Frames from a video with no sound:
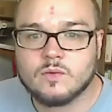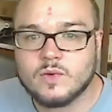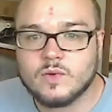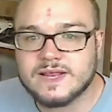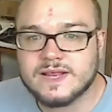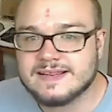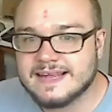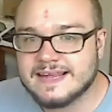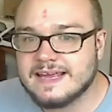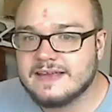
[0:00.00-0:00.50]
we
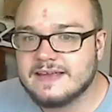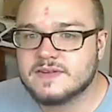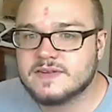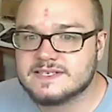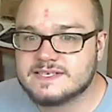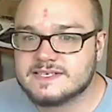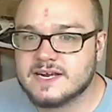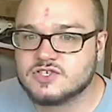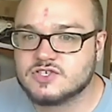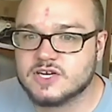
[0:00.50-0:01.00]
live in
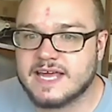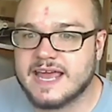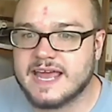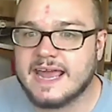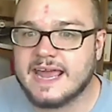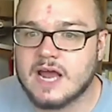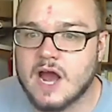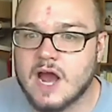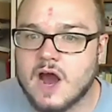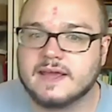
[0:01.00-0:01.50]
such a
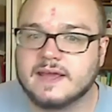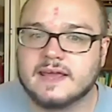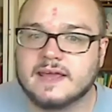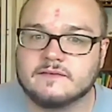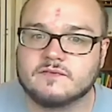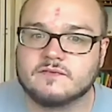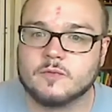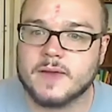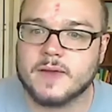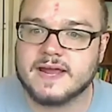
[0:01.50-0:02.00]
chaotic
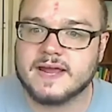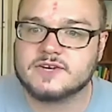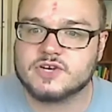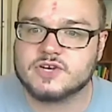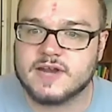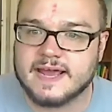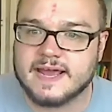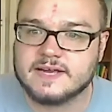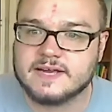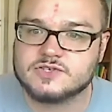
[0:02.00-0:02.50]
information
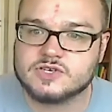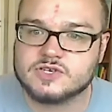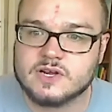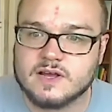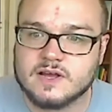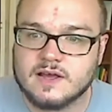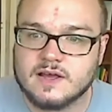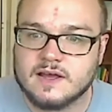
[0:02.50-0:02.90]
age.